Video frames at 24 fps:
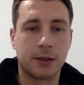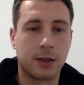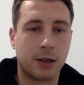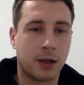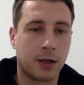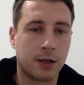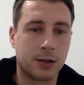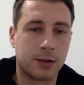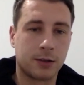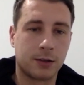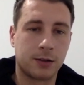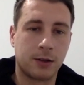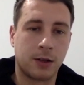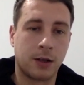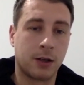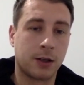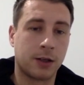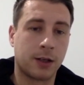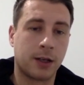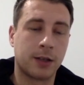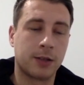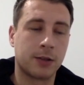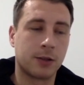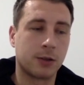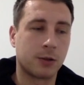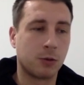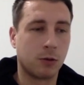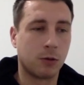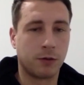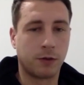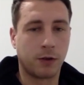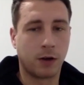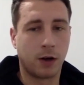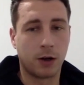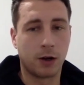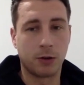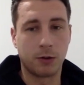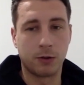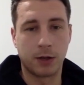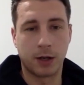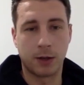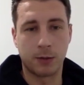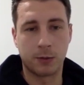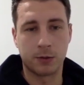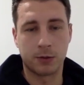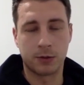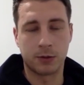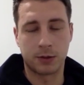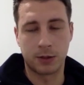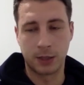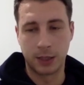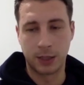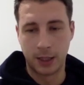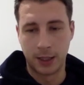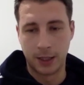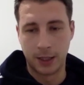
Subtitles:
the quarterfinal. That was